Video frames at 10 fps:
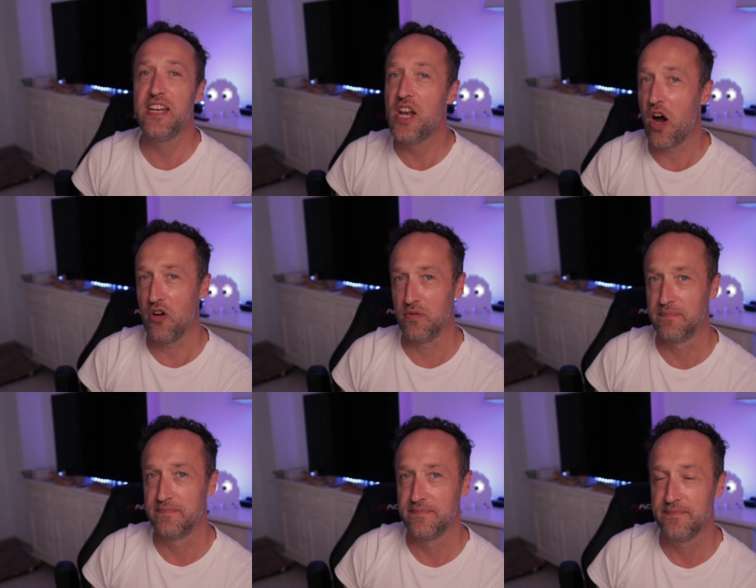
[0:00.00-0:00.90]
no.
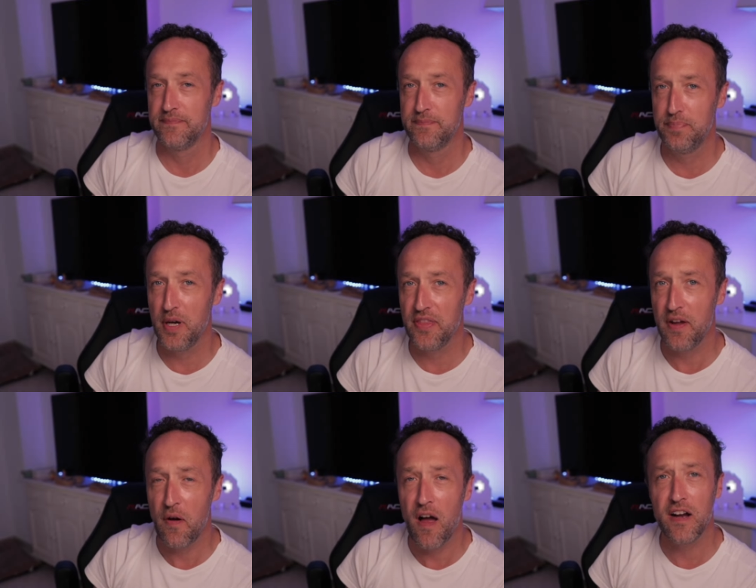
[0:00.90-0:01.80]
But
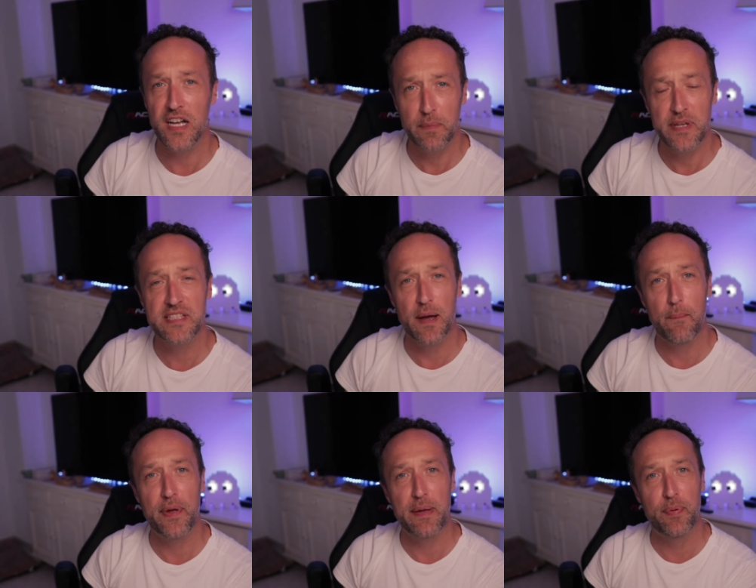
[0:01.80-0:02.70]
there are going to be
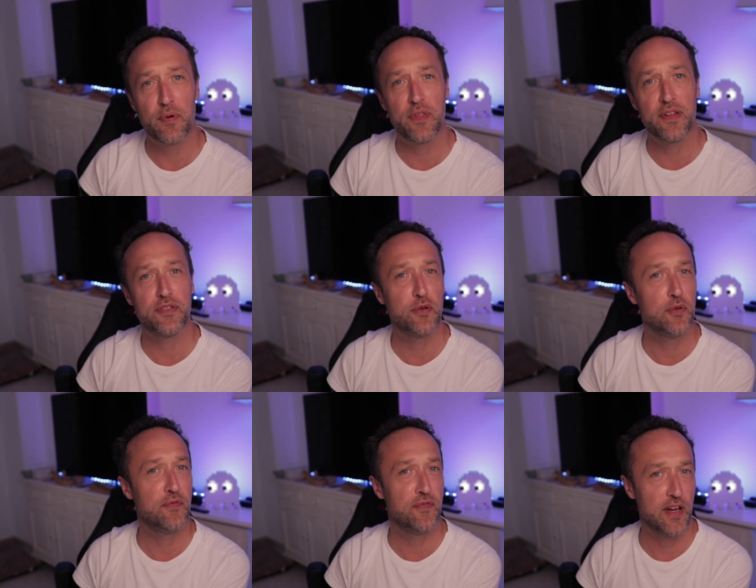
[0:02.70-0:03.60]
some people that
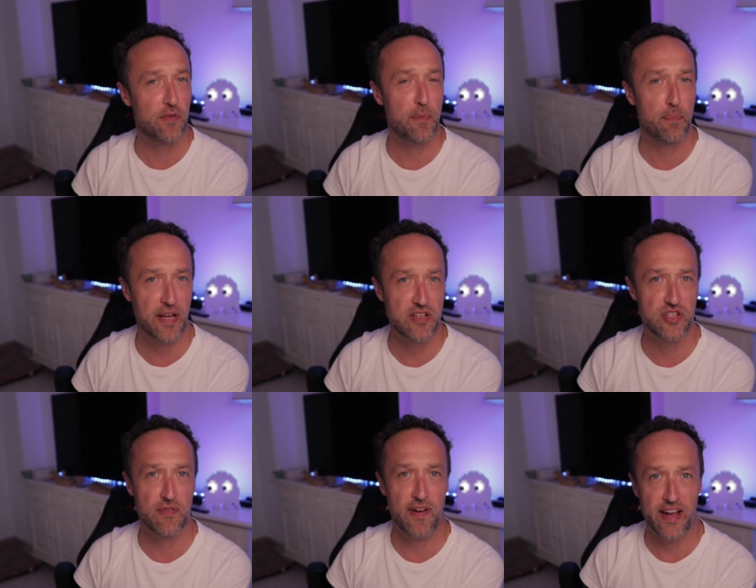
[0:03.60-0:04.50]
do feel the
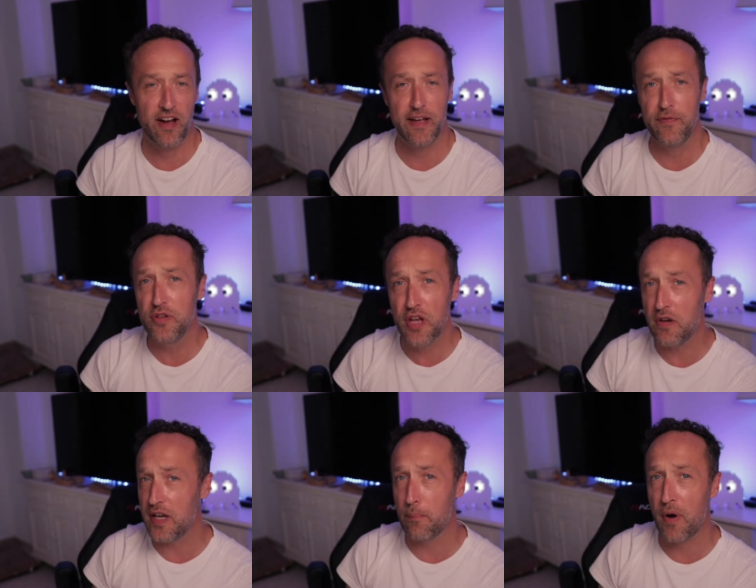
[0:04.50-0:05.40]
pinch of AI. If you
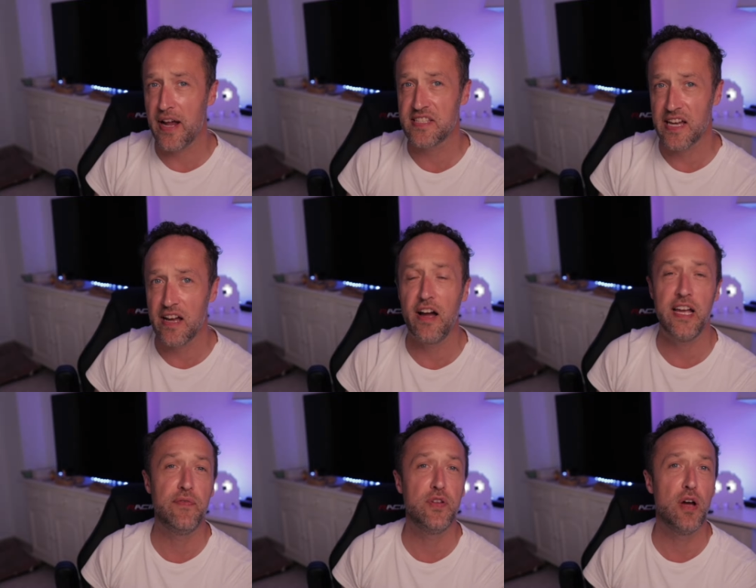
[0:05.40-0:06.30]
don't embrace AI,
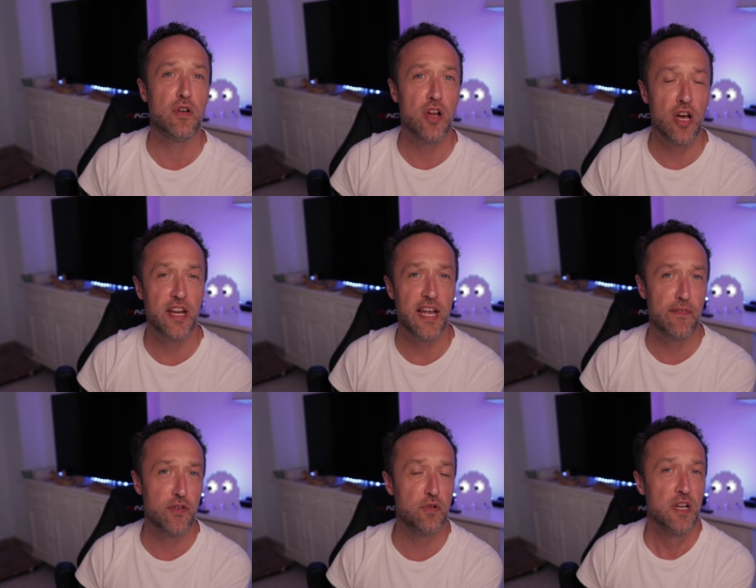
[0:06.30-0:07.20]
if you don't learn it,
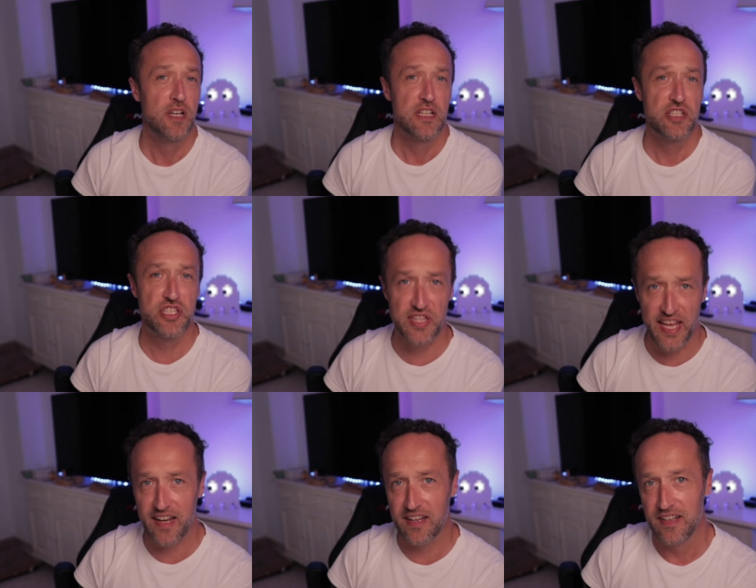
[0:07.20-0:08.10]
if you
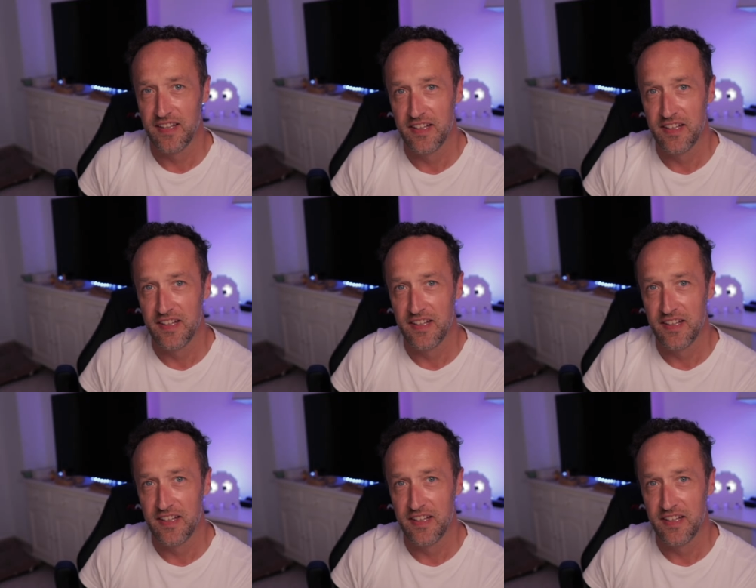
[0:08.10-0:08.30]
stick